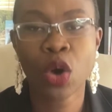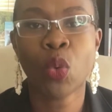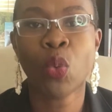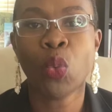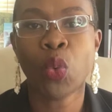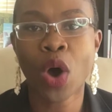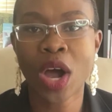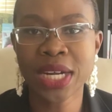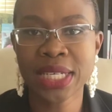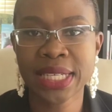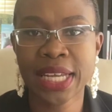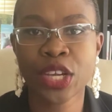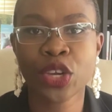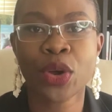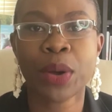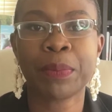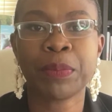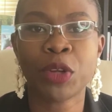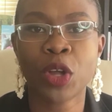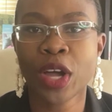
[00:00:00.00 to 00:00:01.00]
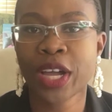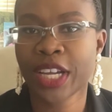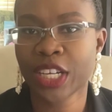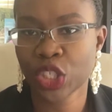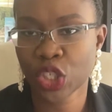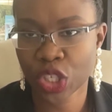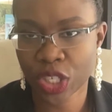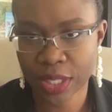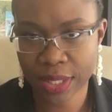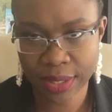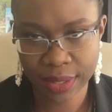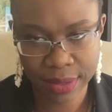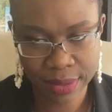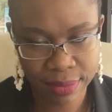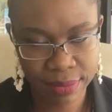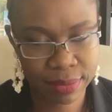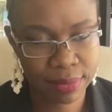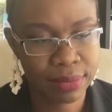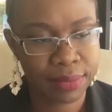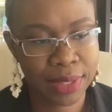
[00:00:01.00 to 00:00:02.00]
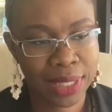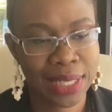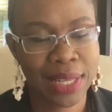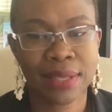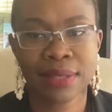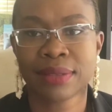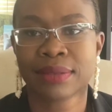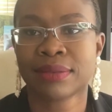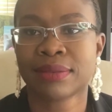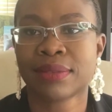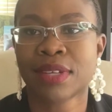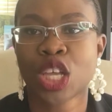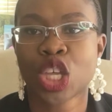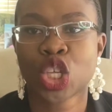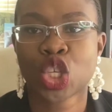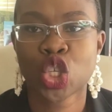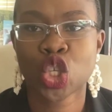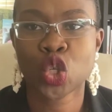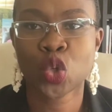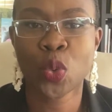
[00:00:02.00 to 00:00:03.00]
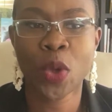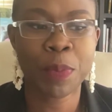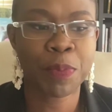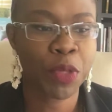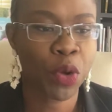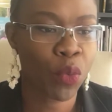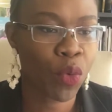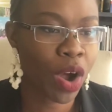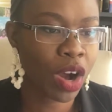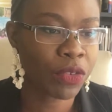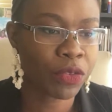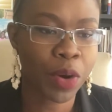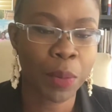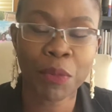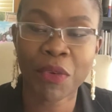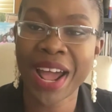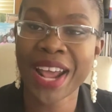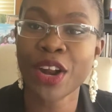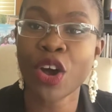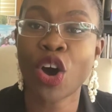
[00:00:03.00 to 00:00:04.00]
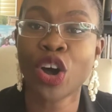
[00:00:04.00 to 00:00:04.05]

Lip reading: One day your employer could just sweep the rug from right